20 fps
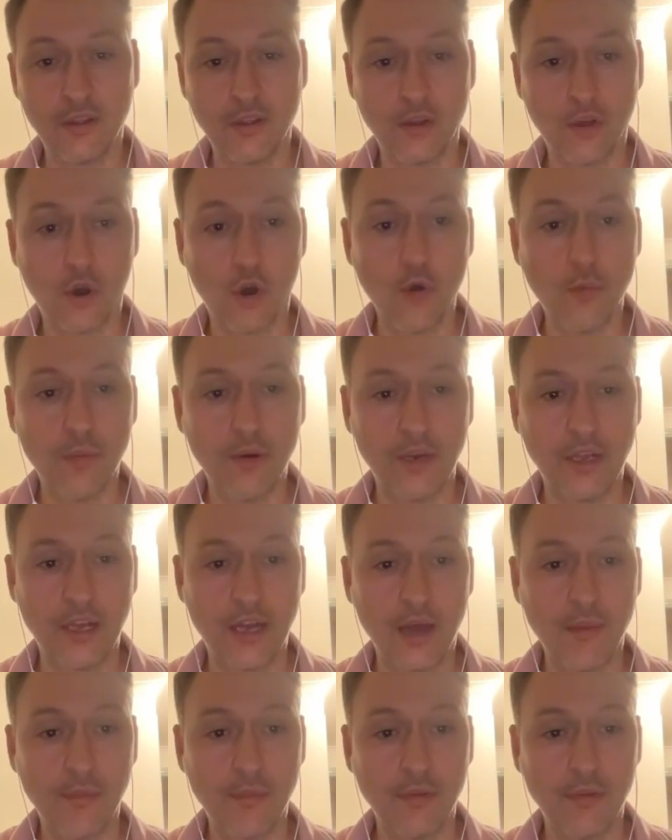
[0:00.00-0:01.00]
opening
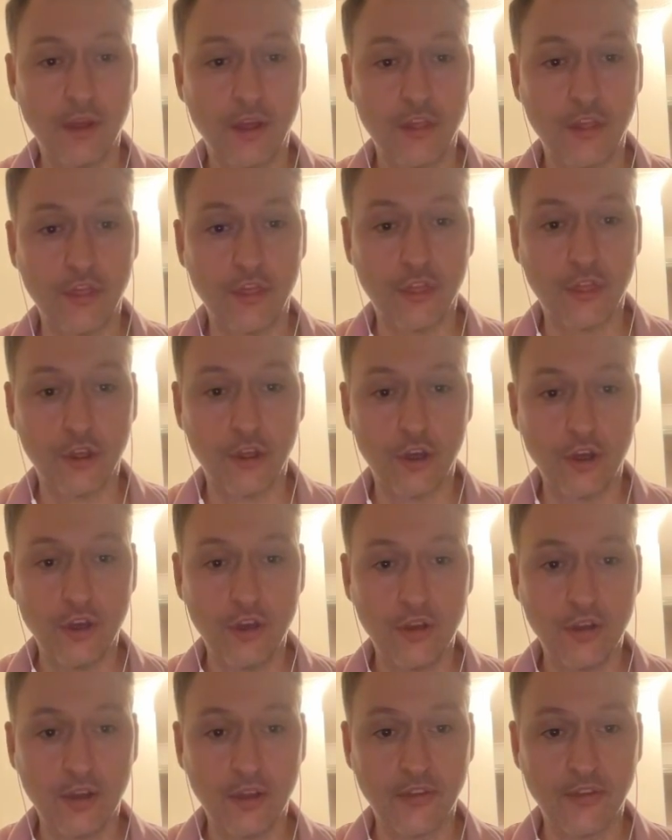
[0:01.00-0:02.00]
up a
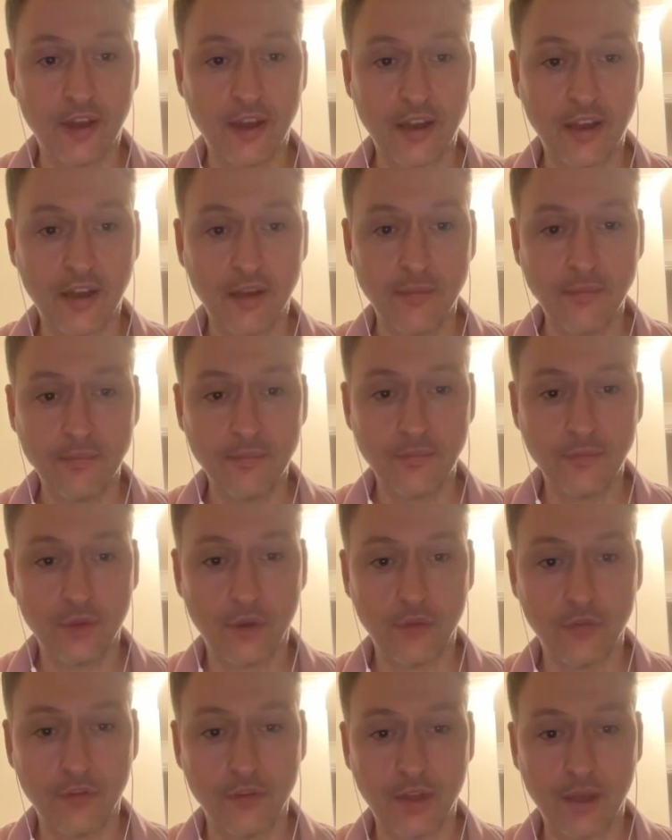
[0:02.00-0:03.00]
third attacker
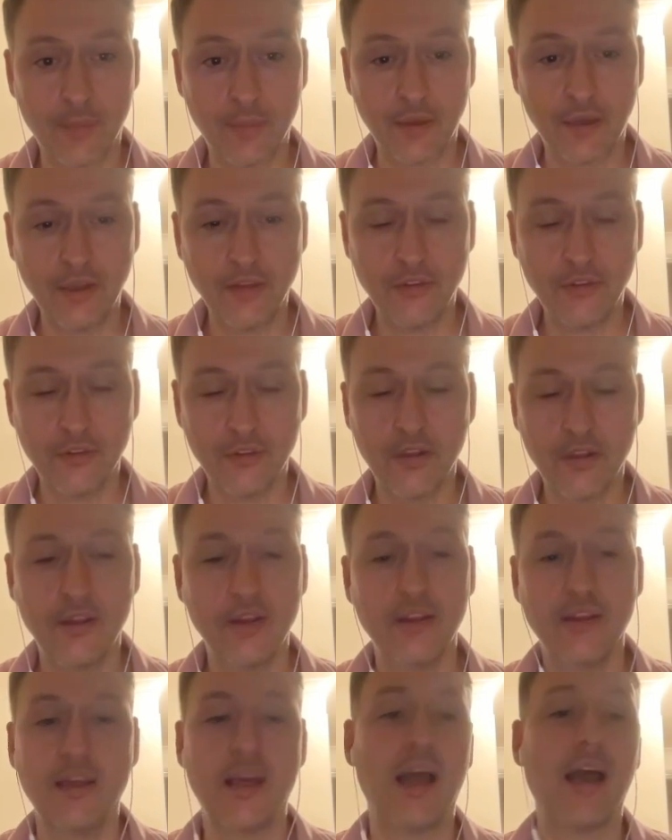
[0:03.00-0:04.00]
onto that piece,
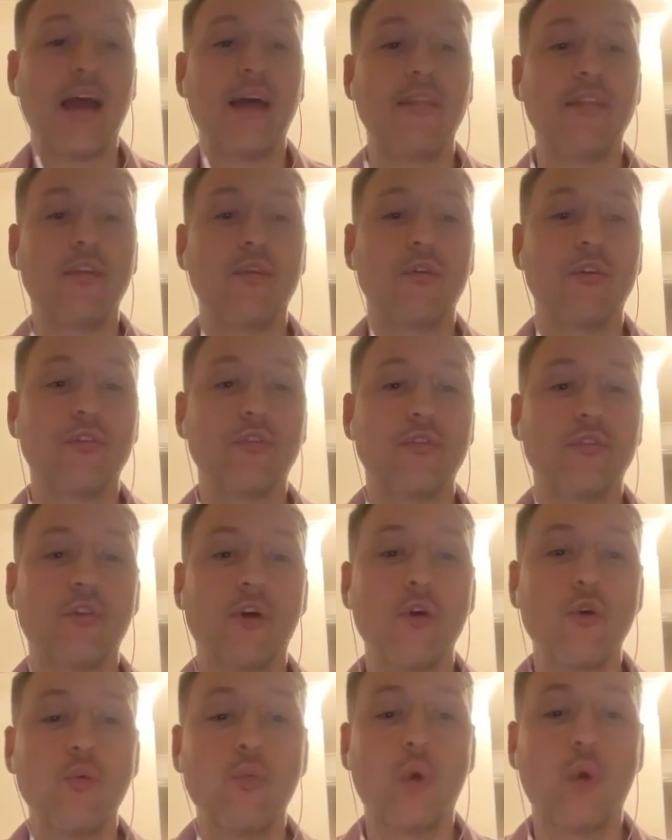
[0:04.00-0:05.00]
and there is
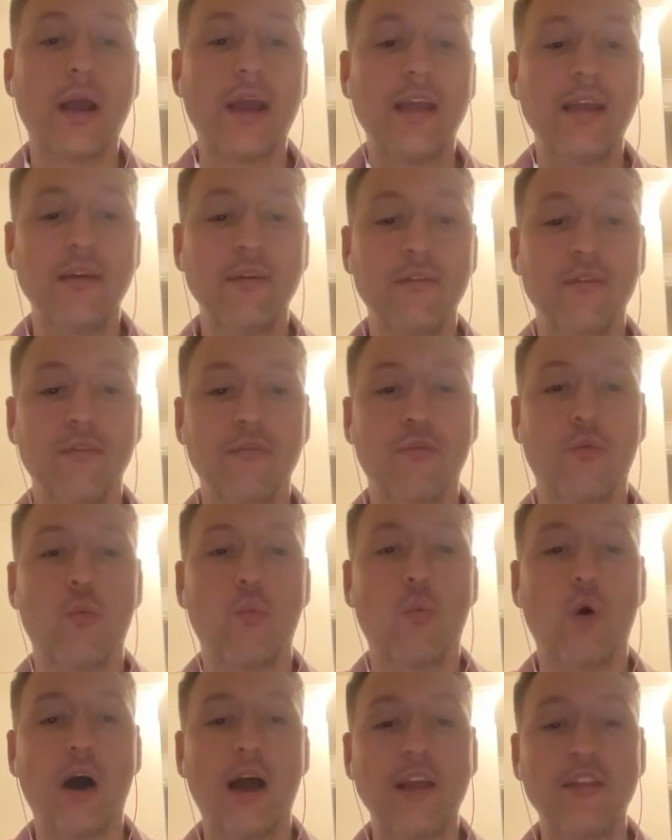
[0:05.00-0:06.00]
no way for
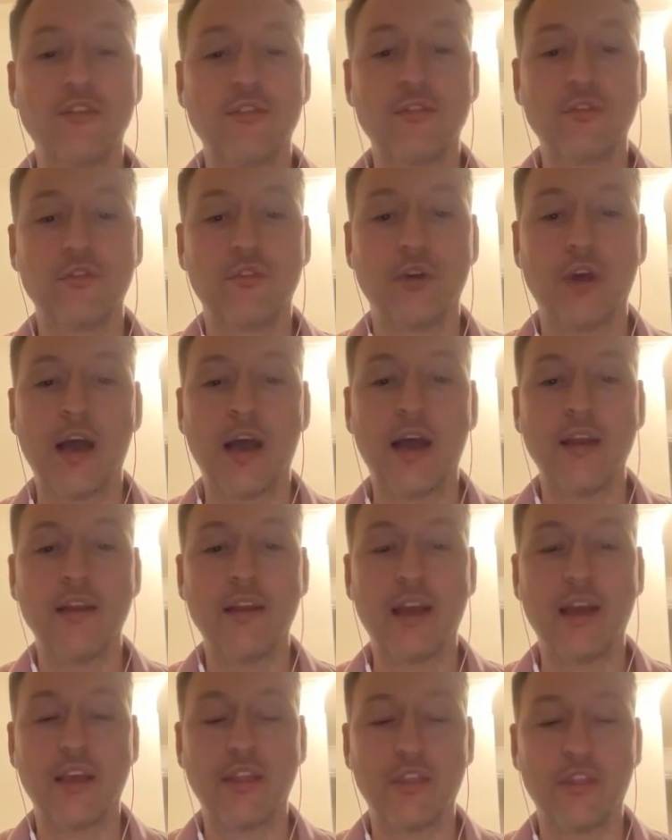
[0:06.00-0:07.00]
white to add
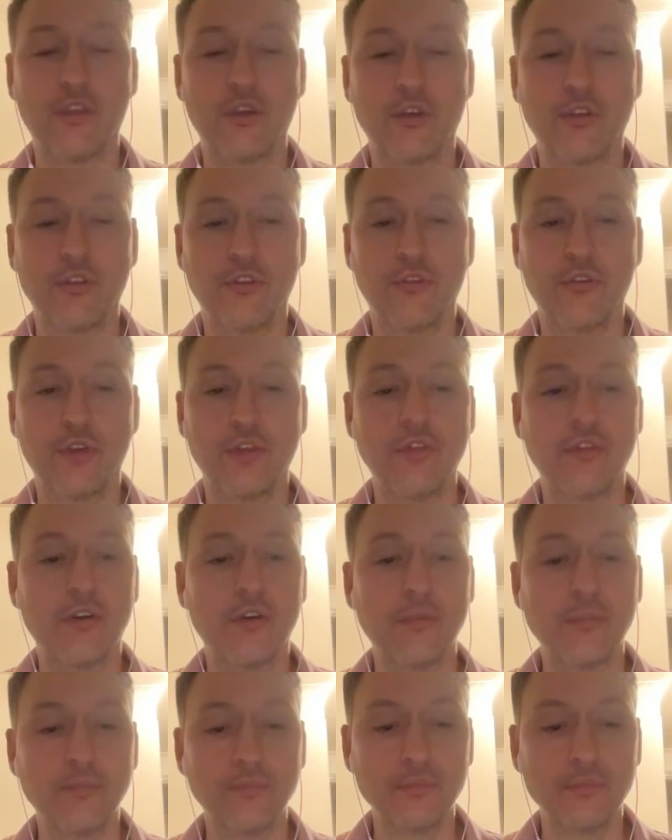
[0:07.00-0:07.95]
a third defender.